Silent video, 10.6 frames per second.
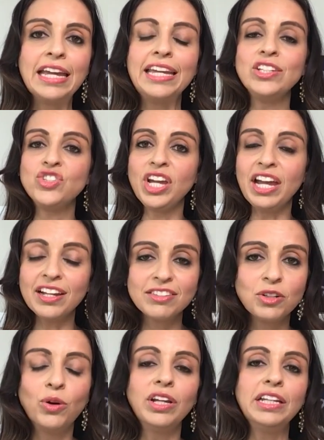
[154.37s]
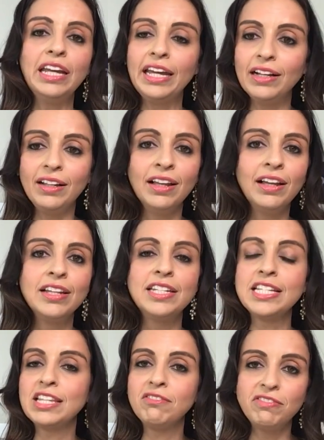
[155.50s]
inject, or inhale
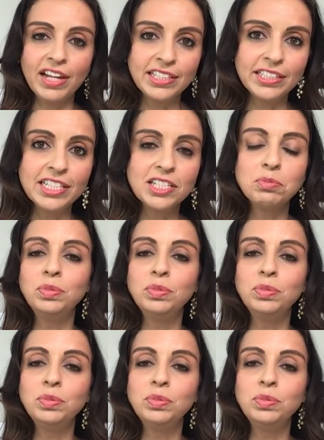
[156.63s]
disinfectants,